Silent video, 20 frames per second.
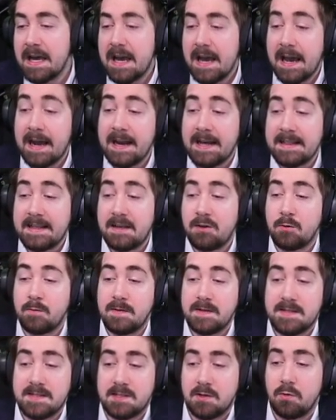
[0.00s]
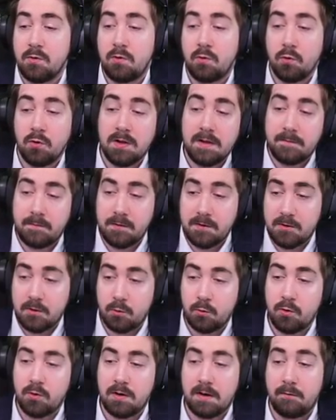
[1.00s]
And I think it would be so cool if you
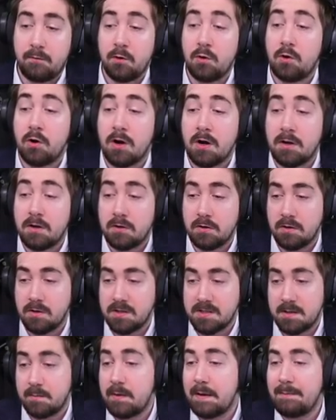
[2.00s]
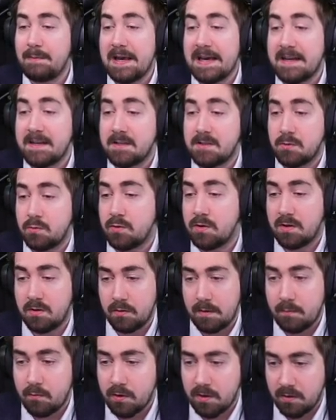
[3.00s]
threw in a few conquerors and maybe added 2 or
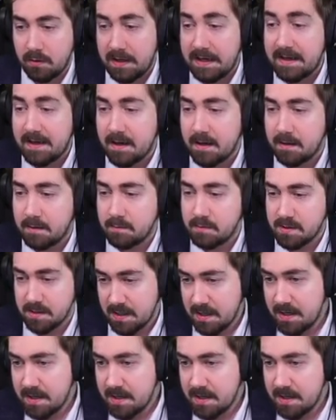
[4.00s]
3 more unique items.